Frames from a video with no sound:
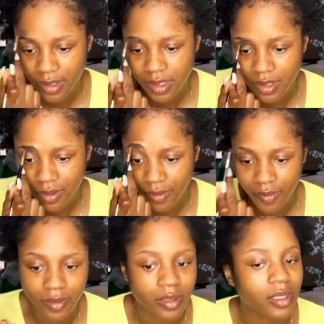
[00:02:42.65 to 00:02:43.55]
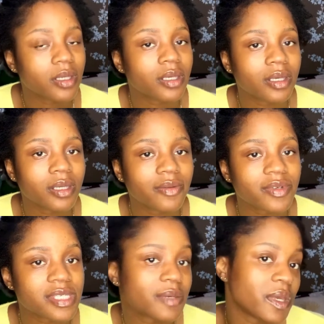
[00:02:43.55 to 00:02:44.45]
So if you
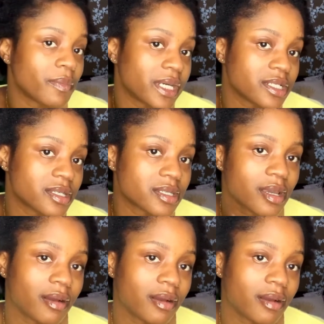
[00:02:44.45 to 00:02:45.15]
see me in Manchester,